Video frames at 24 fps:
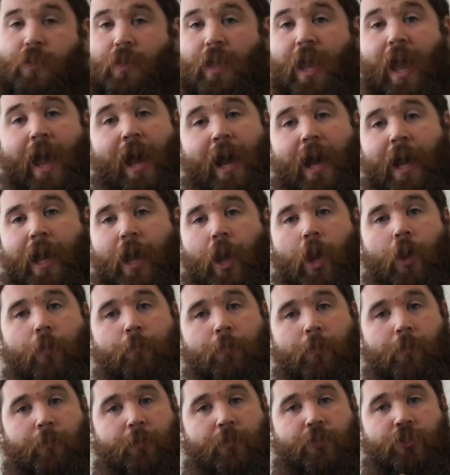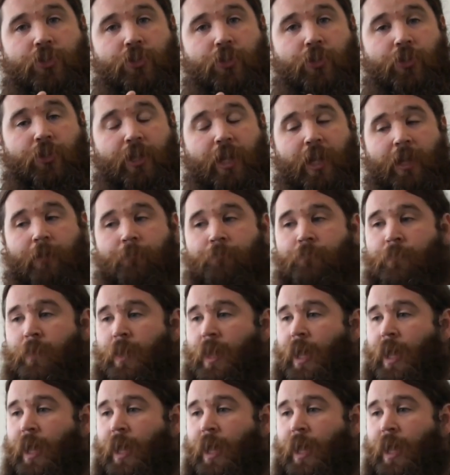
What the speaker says: yeah, I hope you enjoyed it.